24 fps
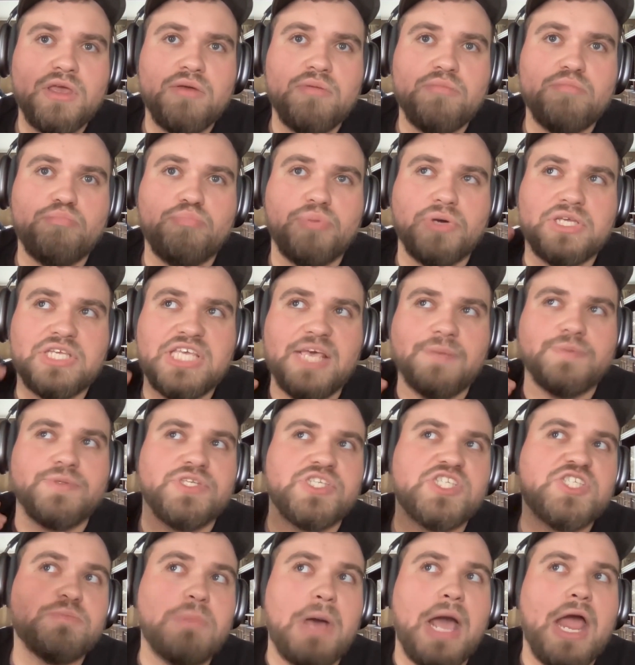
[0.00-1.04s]
but keeps
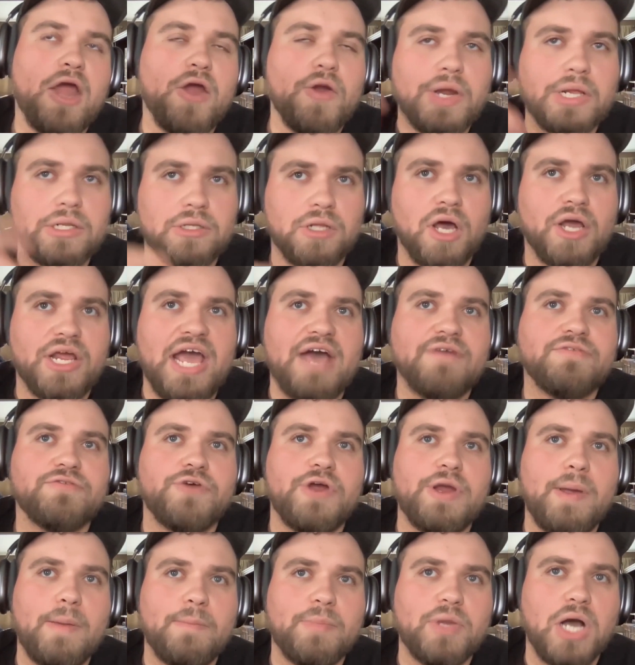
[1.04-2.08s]
inspiring long after I
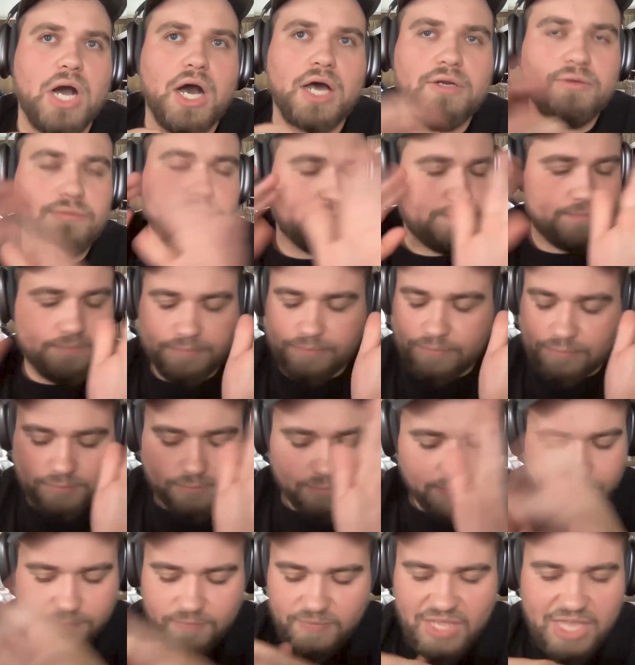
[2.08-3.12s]
am gone,
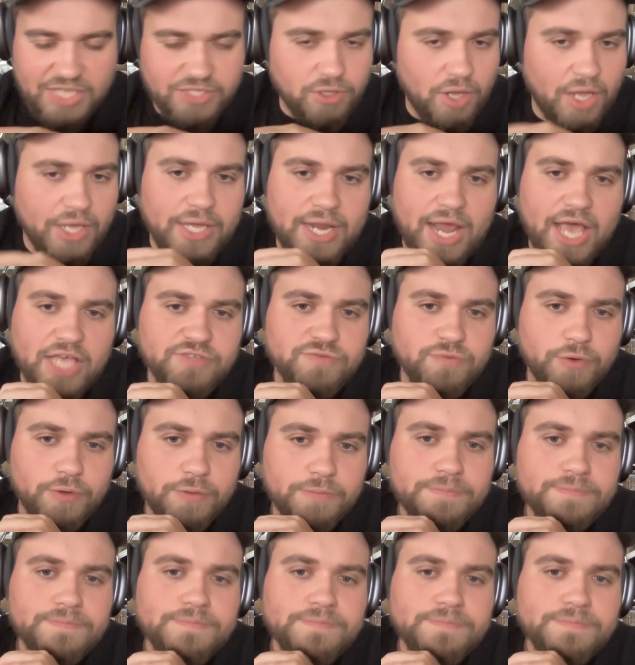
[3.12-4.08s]
that's all I can ask for.